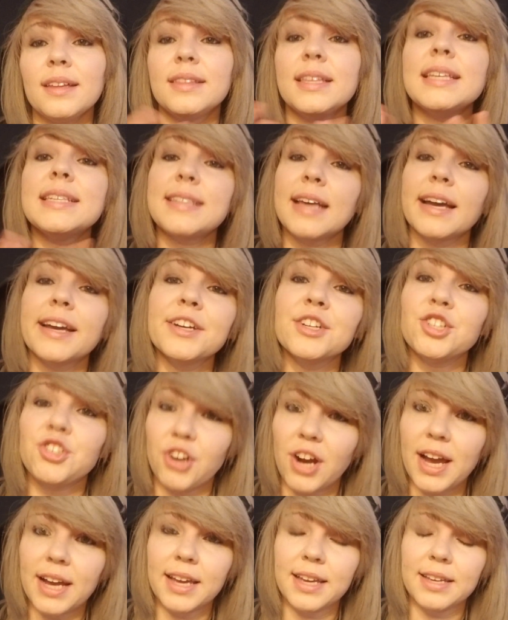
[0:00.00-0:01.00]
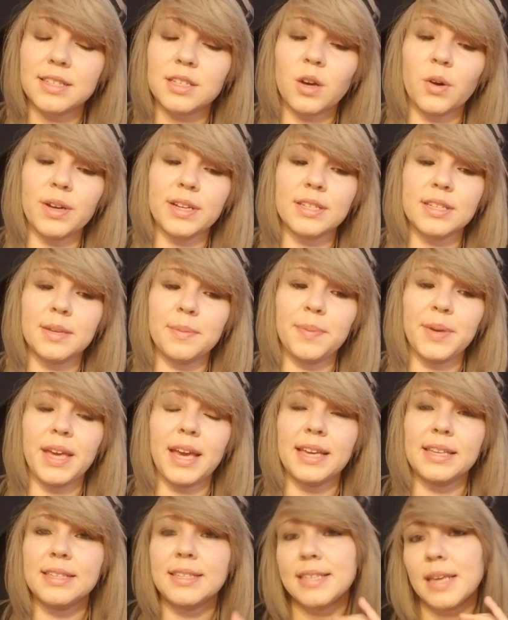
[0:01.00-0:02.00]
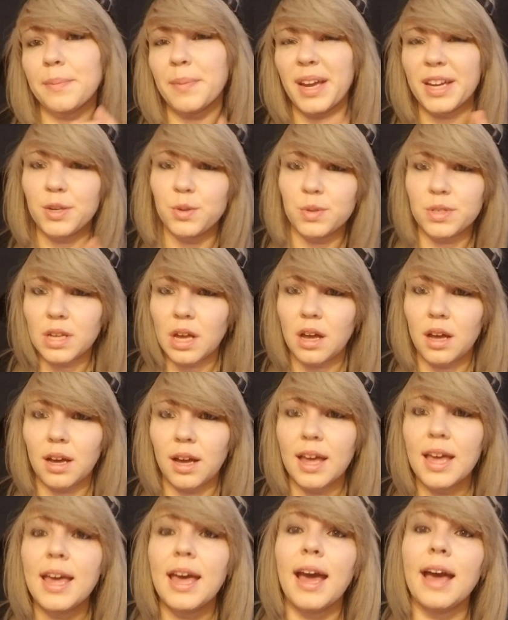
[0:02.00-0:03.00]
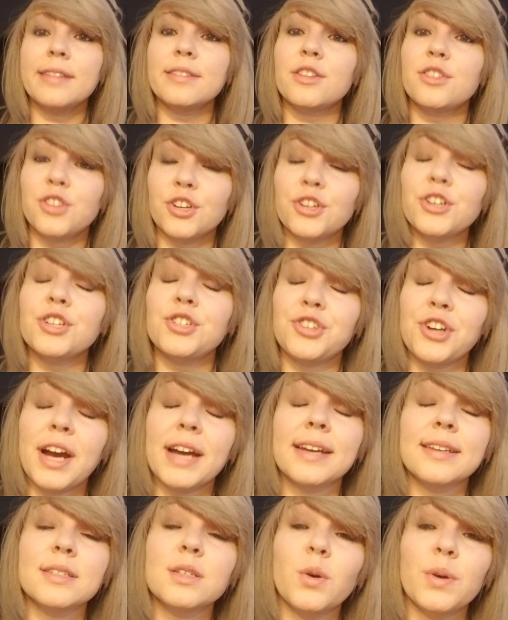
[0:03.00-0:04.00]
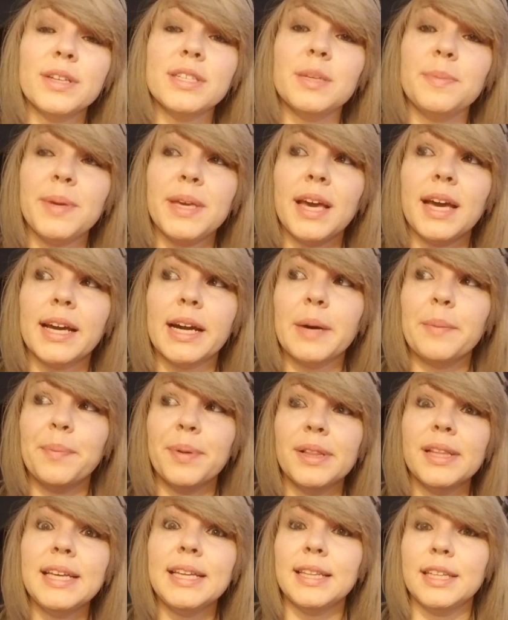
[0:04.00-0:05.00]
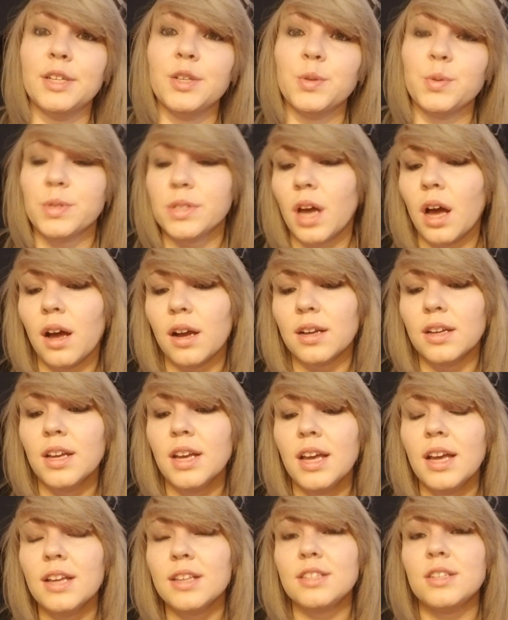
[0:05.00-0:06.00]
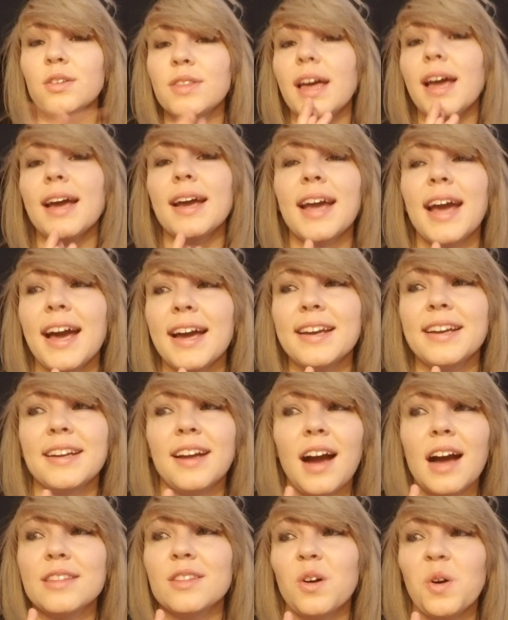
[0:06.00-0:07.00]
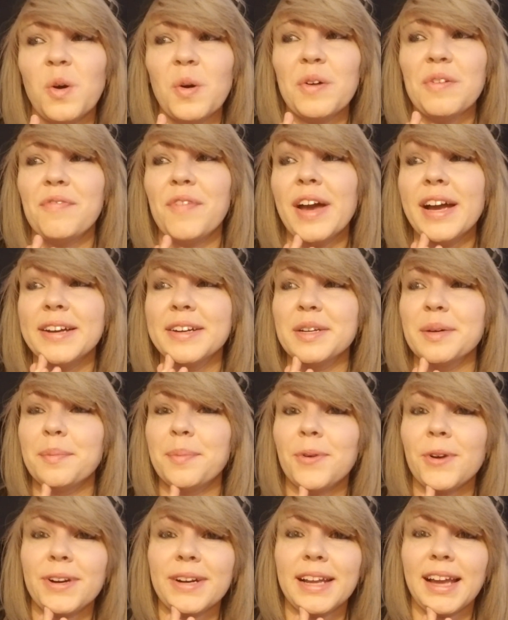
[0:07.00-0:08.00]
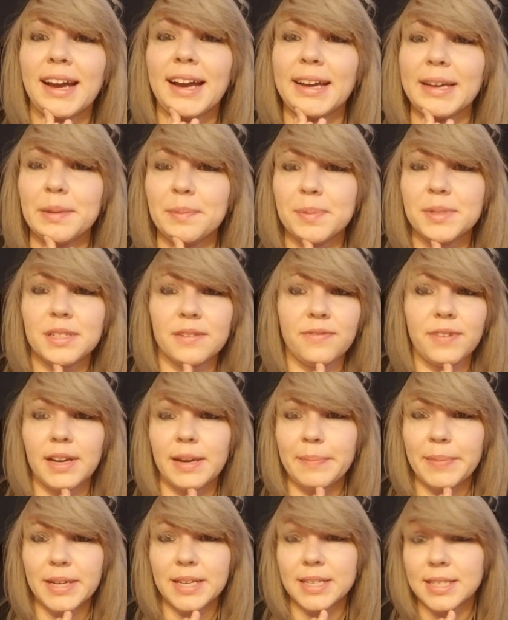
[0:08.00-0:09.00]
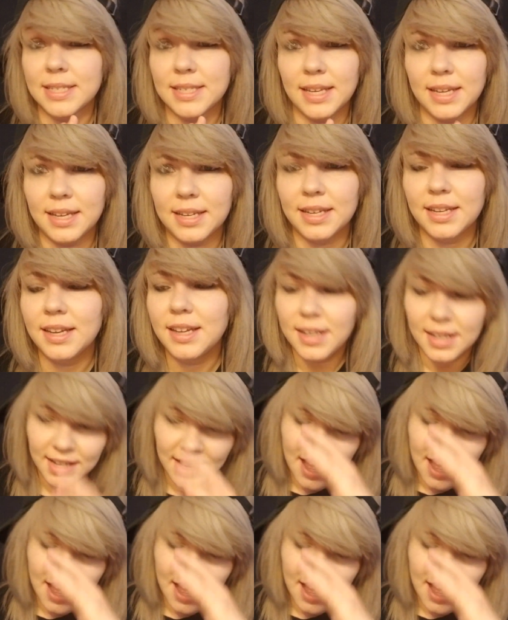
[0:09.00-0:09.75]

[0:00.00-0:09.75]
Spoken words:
The second track is going to be a semi-new song, and the third track is going to be a completely new song. So that kind of got the whole fandom pretty hyped, if I may say.